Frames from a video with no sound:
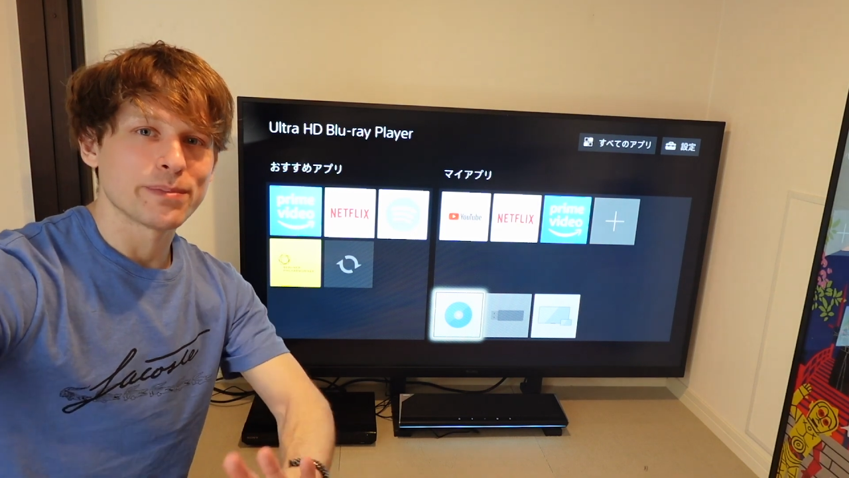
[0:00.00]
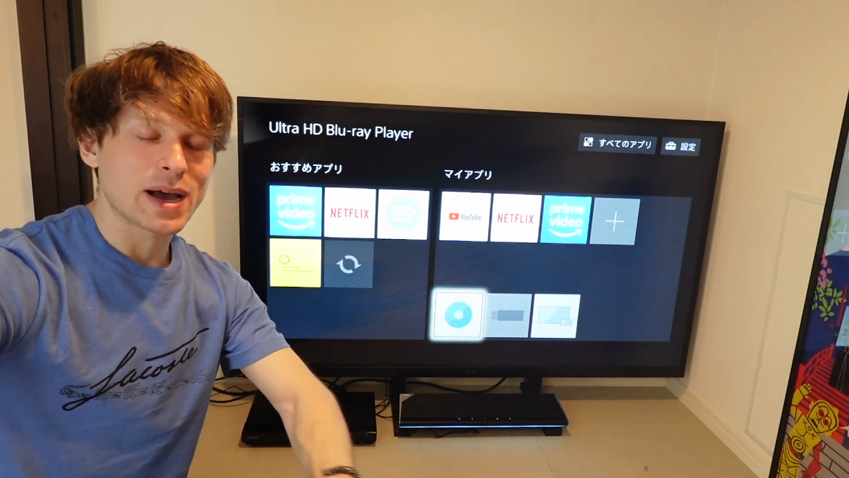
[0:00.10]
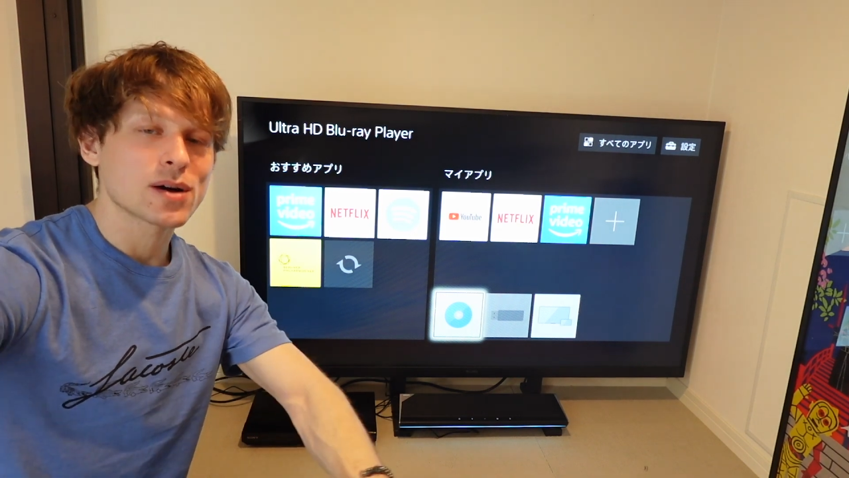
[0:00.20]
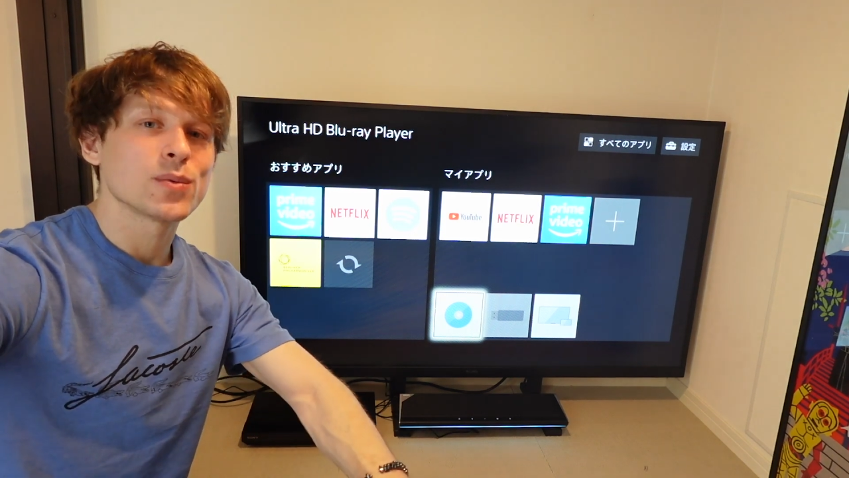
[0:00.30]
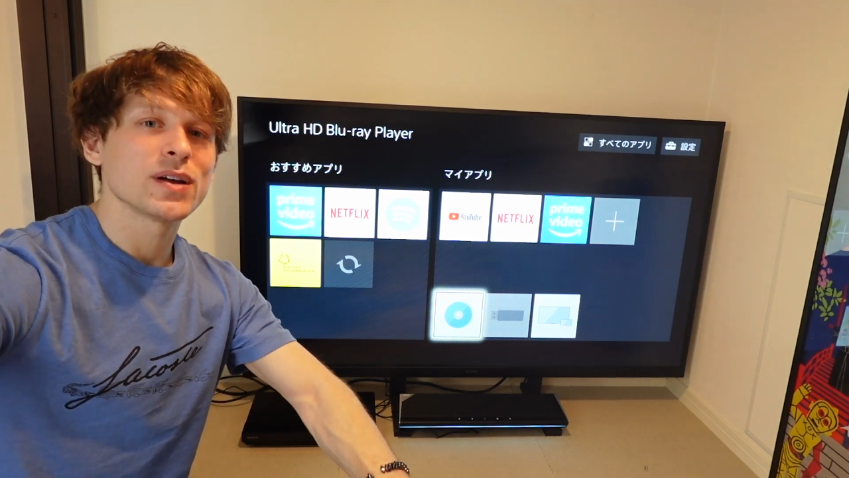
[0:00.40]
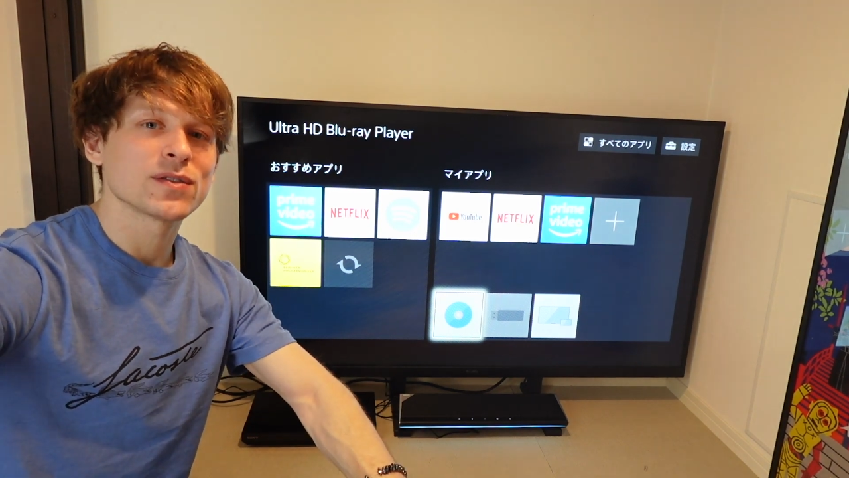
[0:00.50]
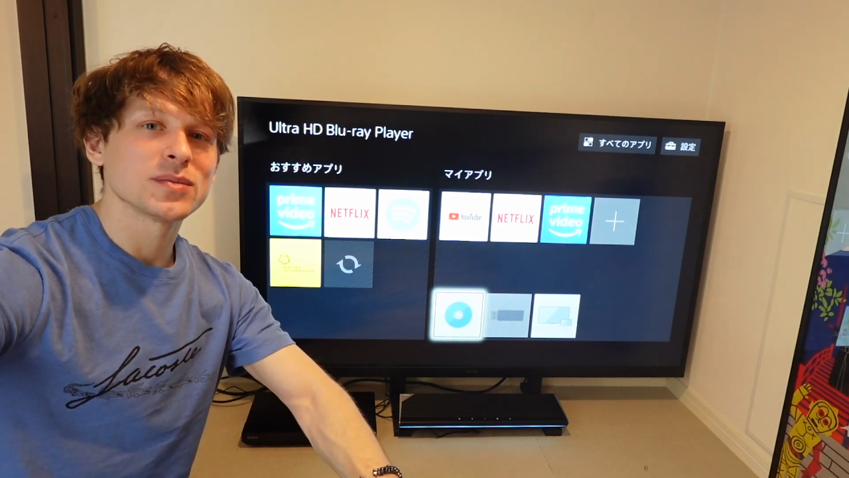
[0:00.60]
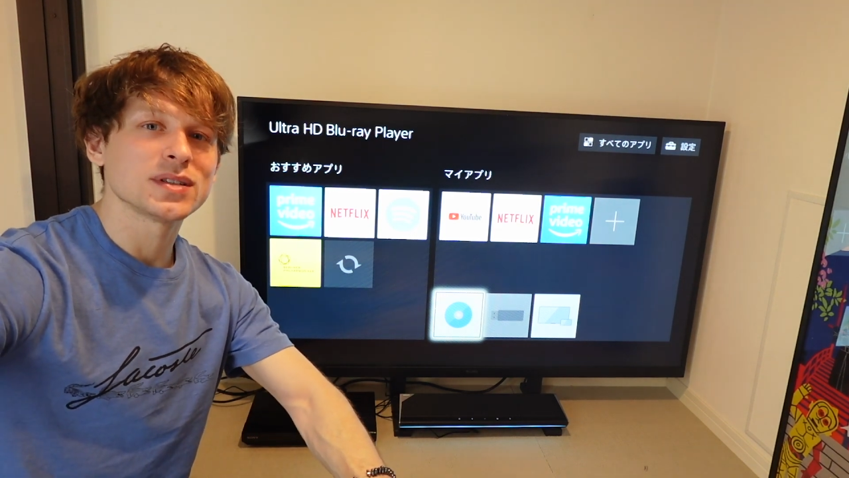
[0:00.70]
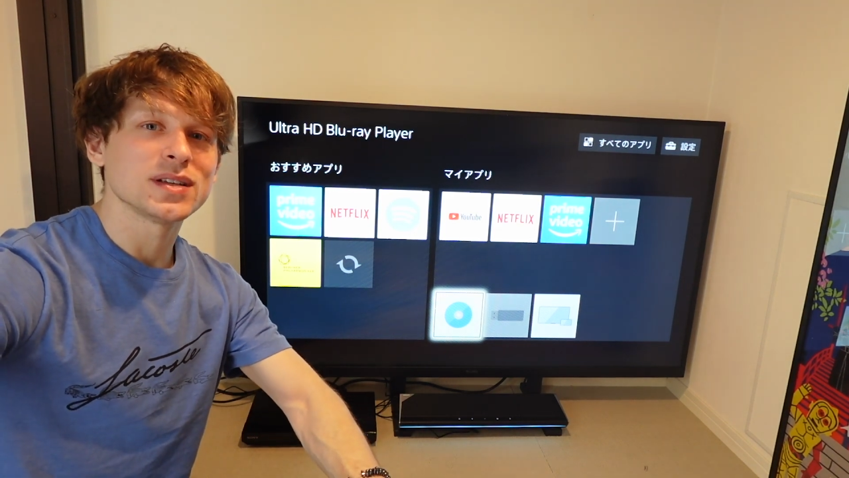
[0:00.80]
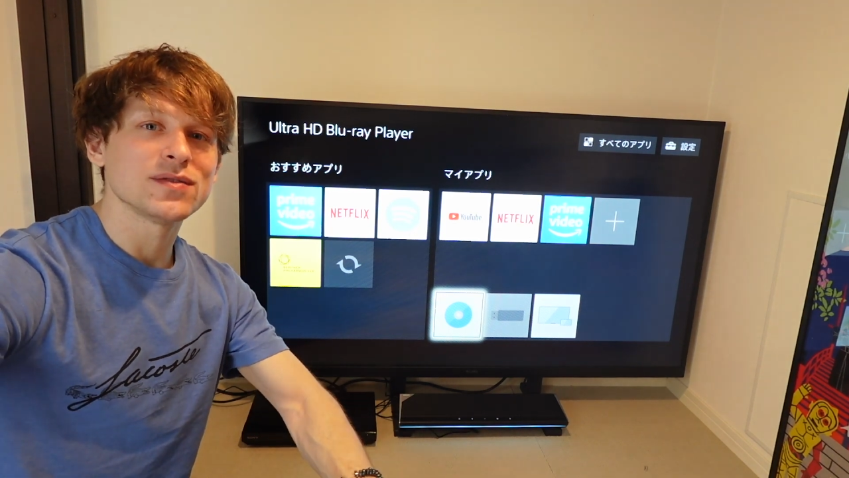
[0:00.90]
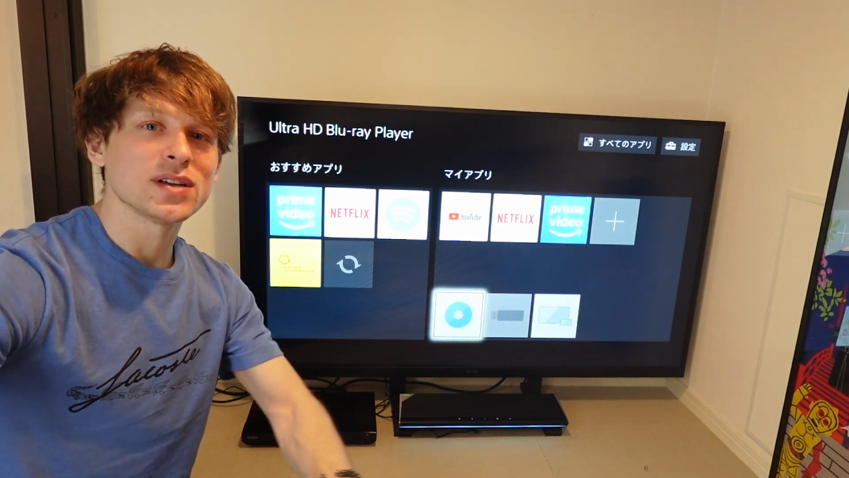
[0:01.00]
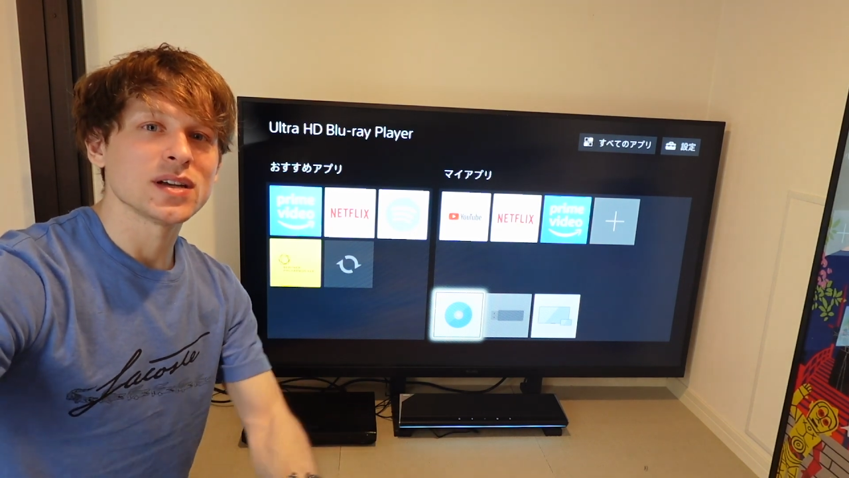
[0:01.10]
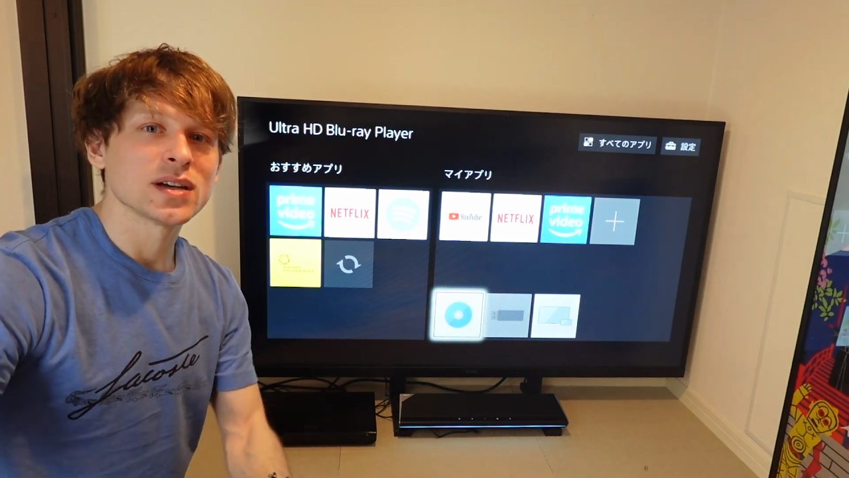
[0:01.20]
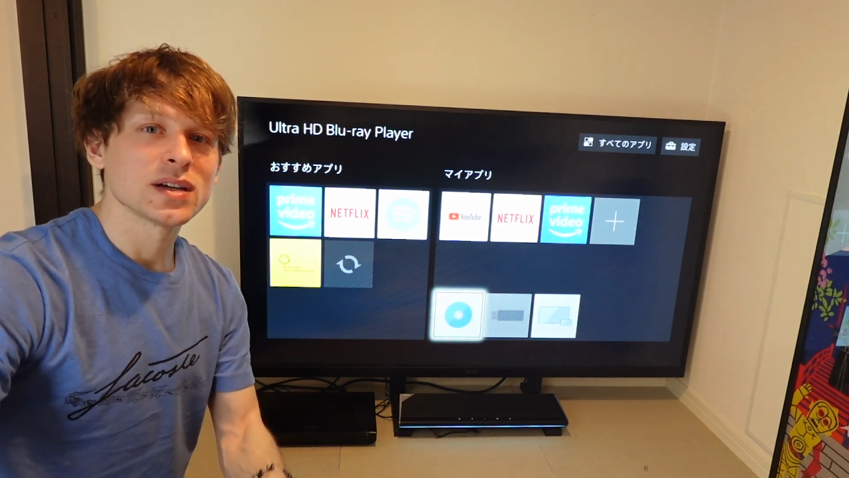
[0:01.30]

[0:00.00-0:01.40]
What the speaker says: back away from the TV